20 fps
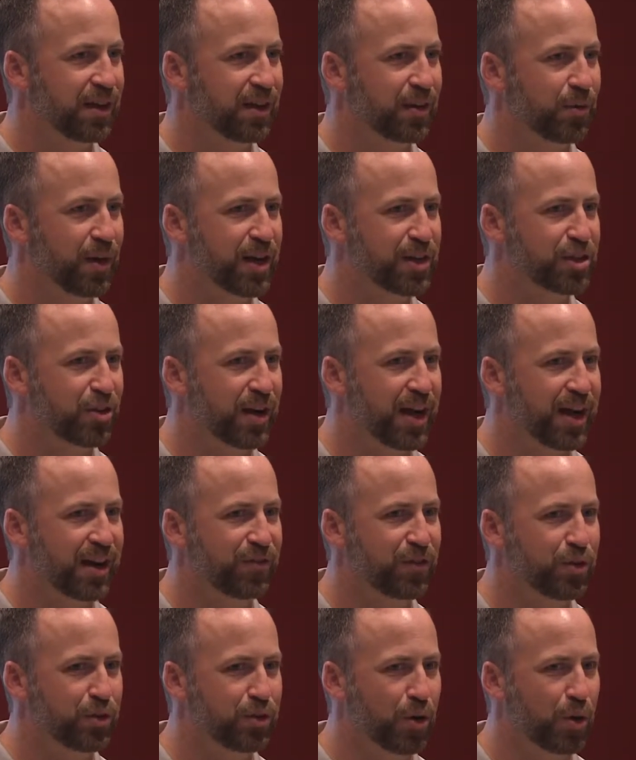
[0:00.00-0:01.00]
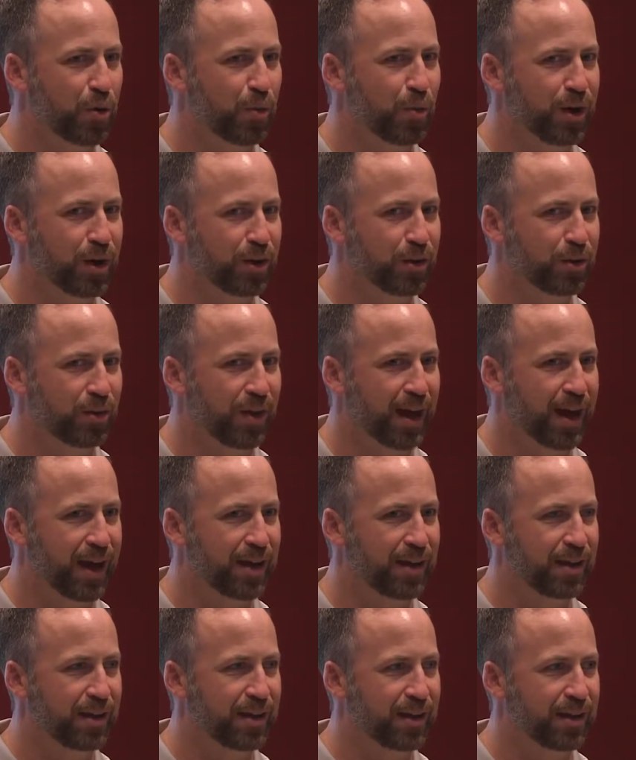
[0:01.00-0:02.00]
Raise your hand if you don't want to do that.
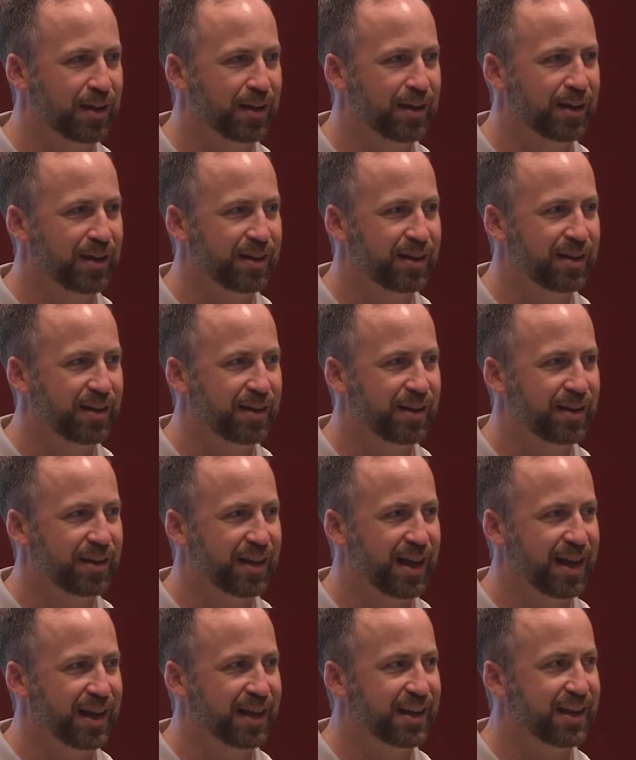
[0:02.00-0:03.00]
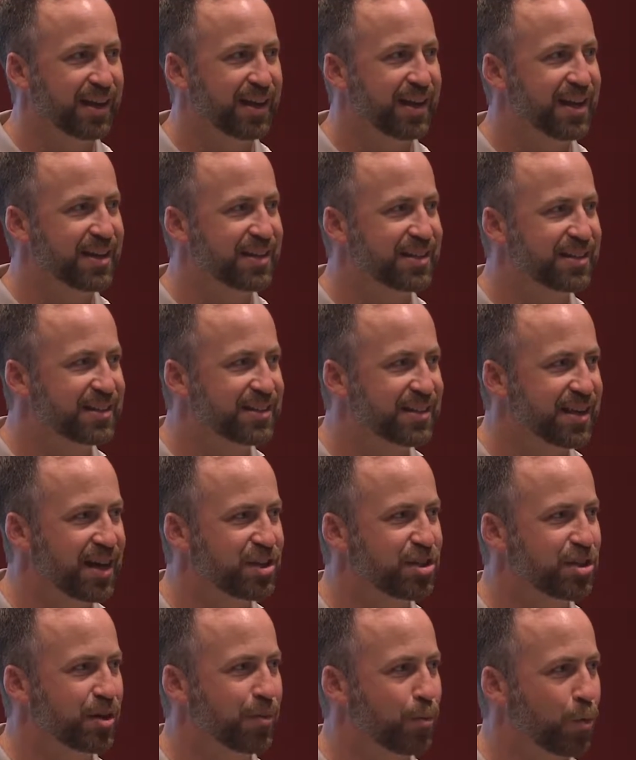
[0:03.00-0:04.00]
Like, it's
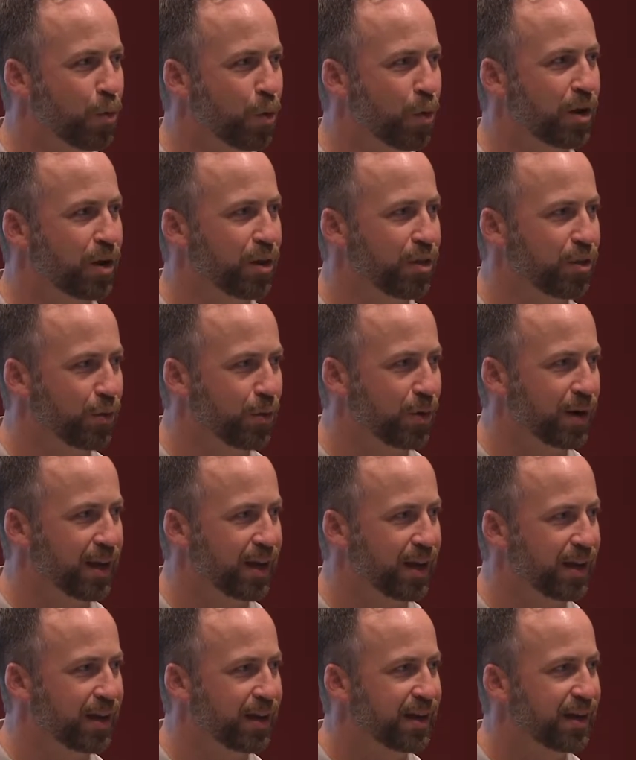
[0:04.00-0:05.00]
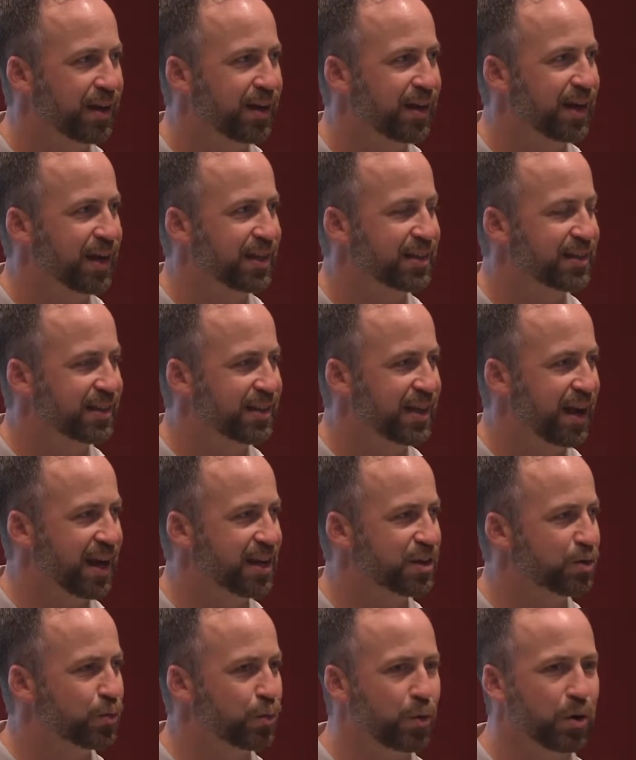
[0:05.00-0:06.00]
such a moral authority. In
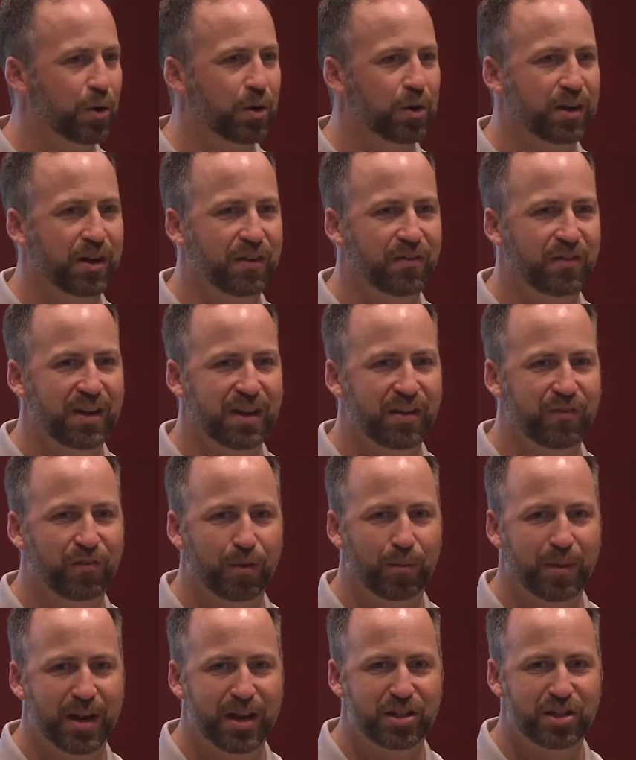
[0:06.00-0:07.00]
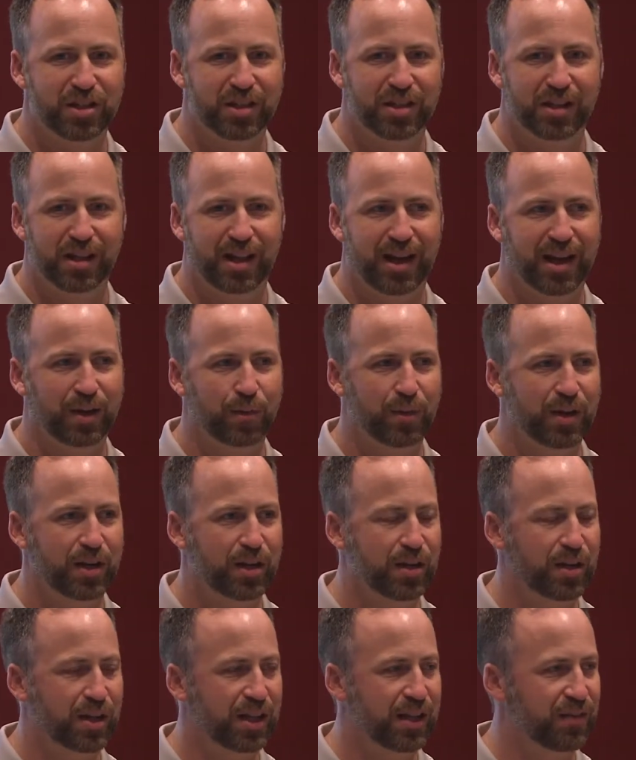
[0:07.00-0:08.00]
today's world of information, like we
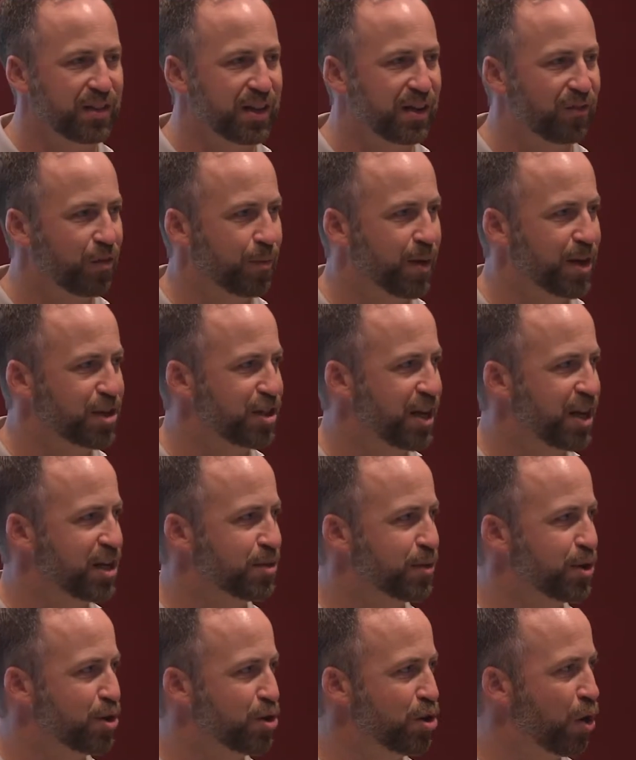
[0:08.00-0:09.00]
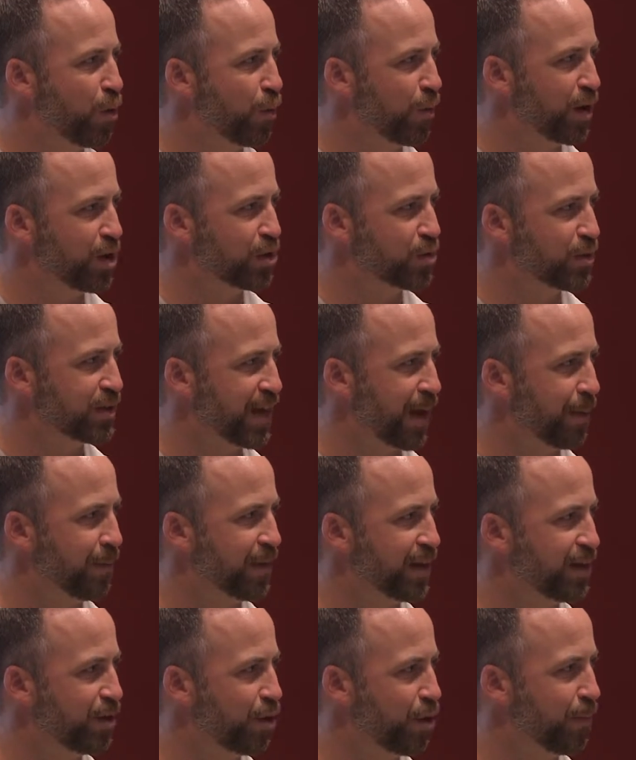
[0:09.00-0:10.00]
live in the information age, but no one knows what's
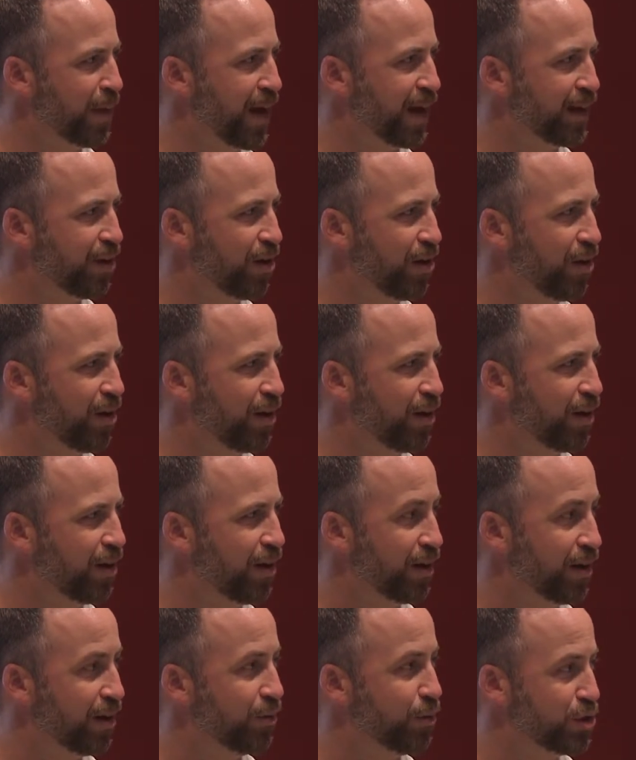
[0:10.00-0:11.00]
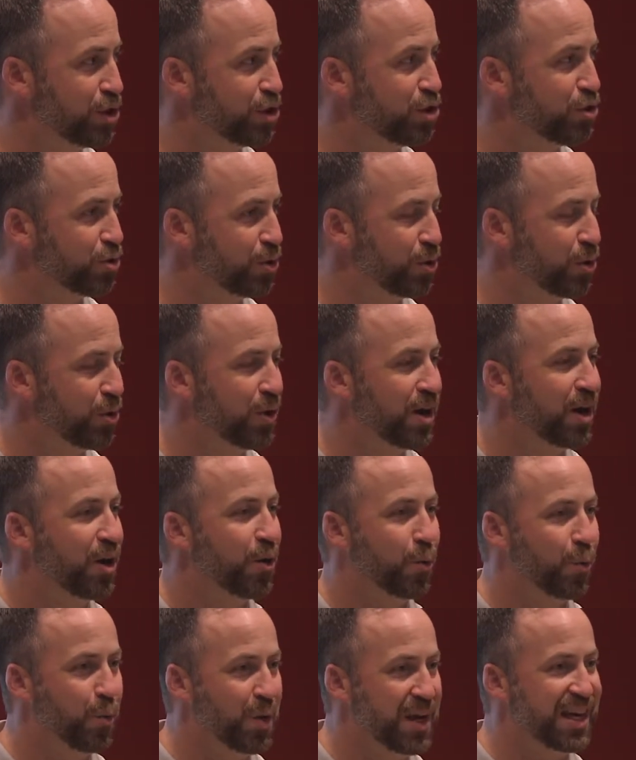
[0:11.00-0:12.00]
happening in their own backyard, which is true,
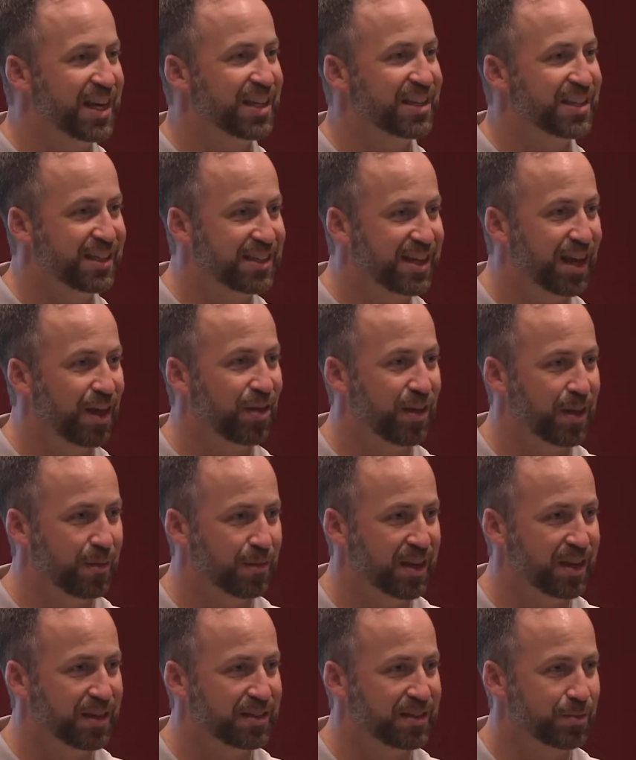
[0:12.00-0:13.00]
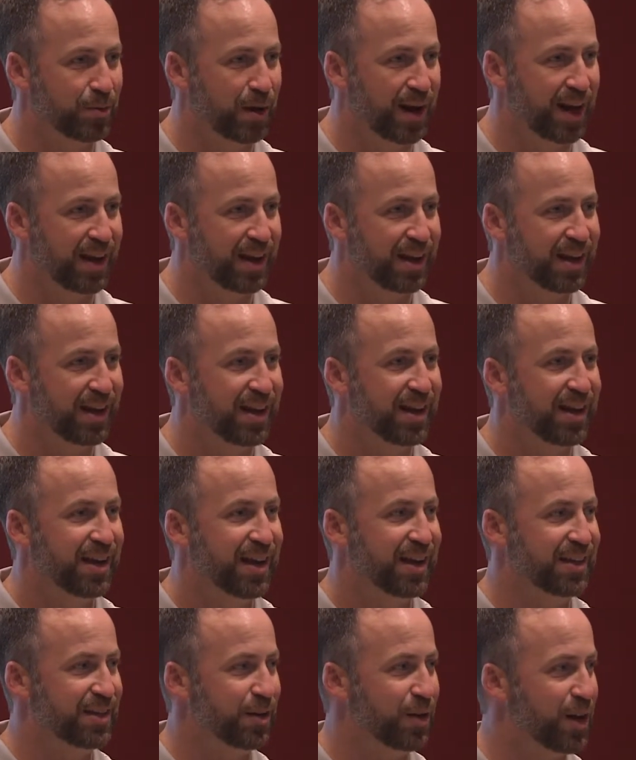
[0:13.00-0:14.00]
we get to tell them this, right?
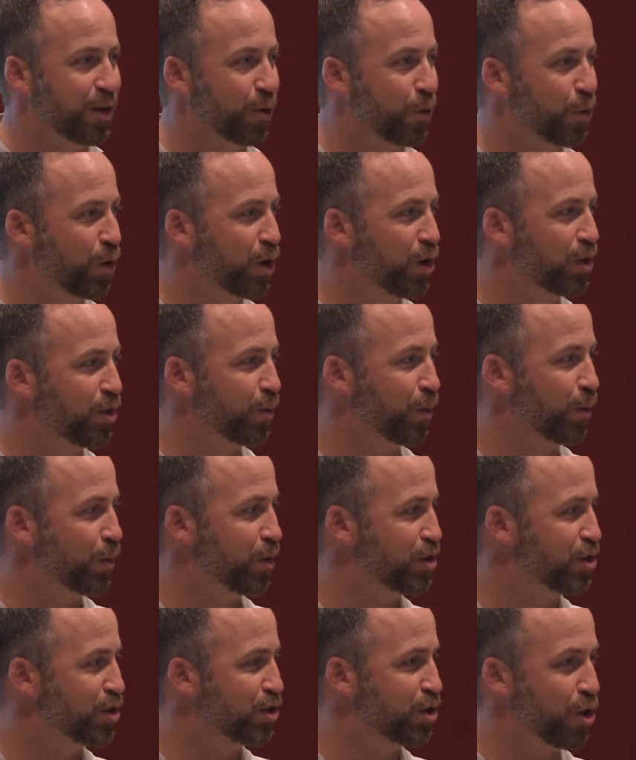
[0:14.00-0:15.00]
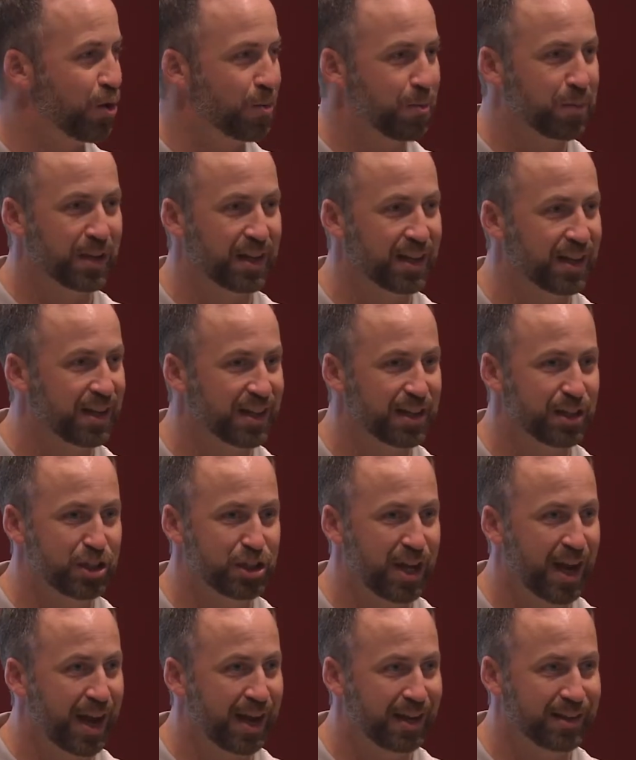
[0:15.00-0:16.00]
In a world where we're so politically
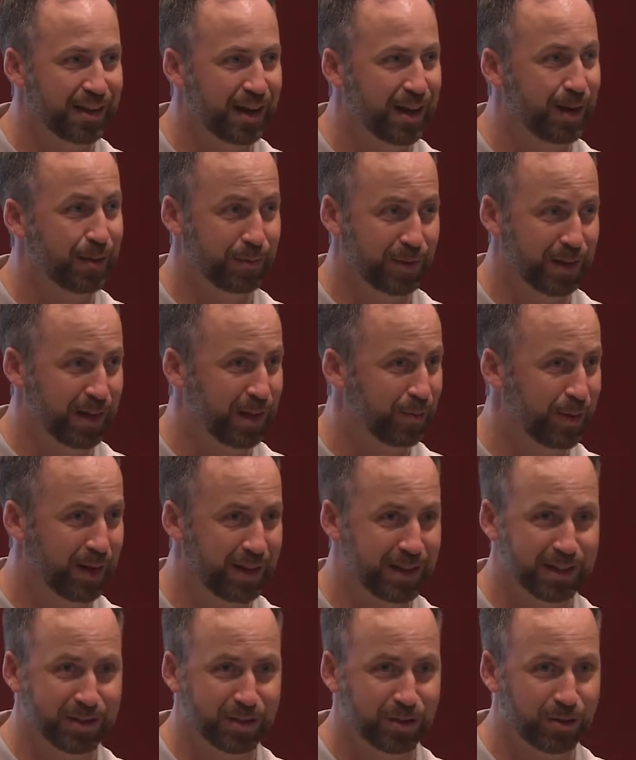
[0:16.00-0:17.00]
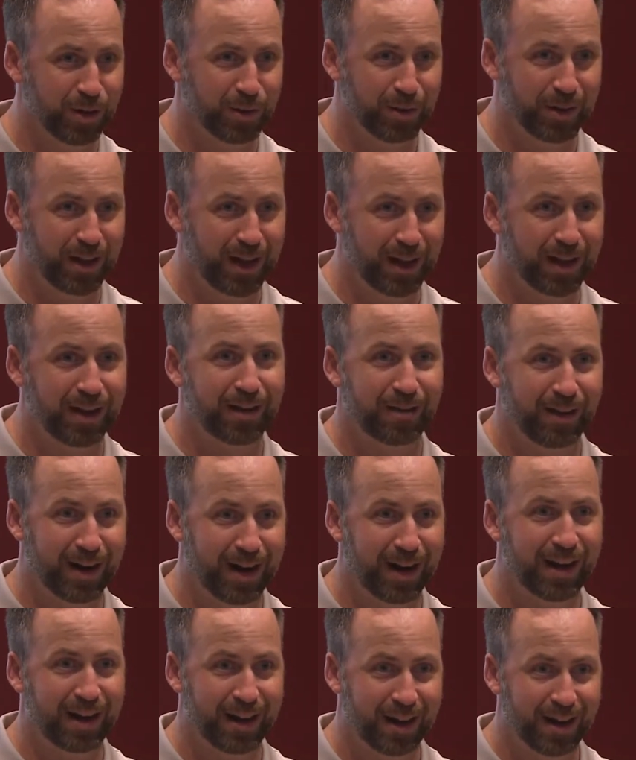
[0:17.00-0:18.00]
jacked up, anybody disagree with that,
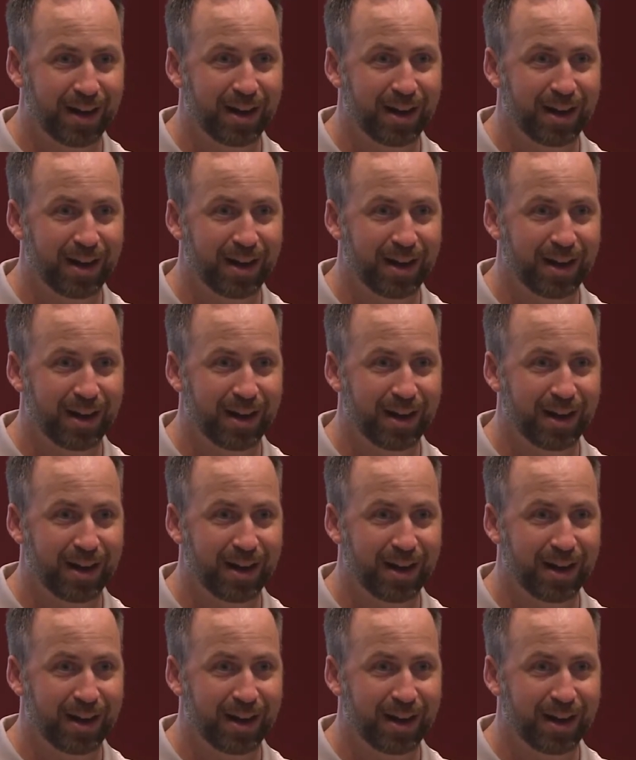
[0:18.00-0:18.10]
right?